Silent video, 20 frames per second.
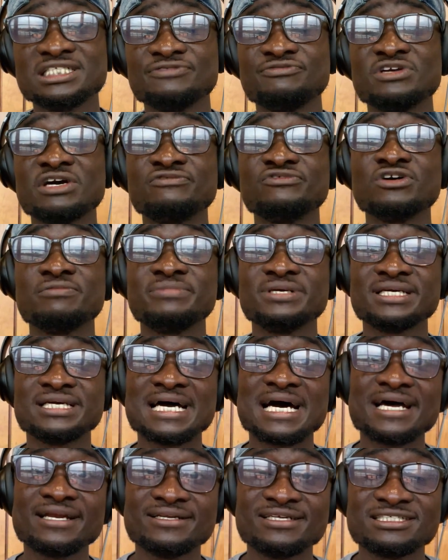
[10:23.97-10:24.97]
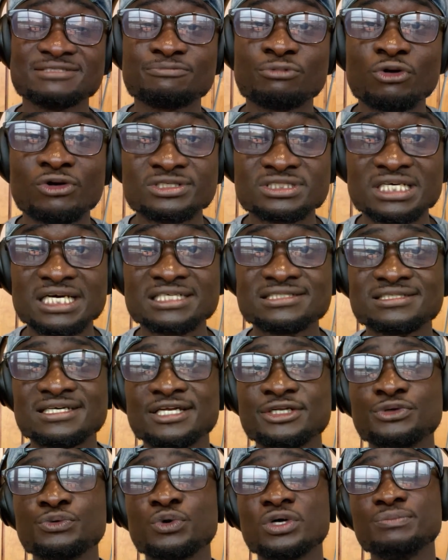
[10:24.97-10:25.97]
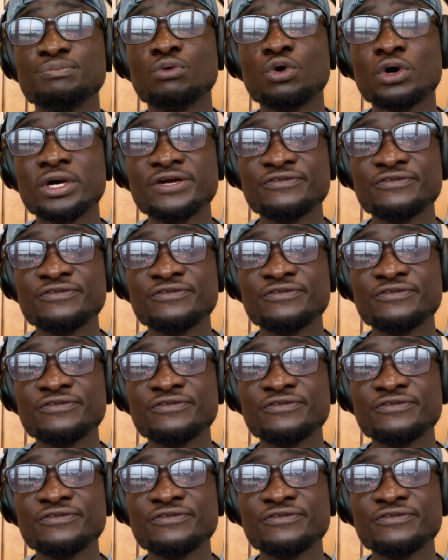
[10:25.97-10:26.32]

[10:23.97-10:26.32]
If you have not begun this process and you want more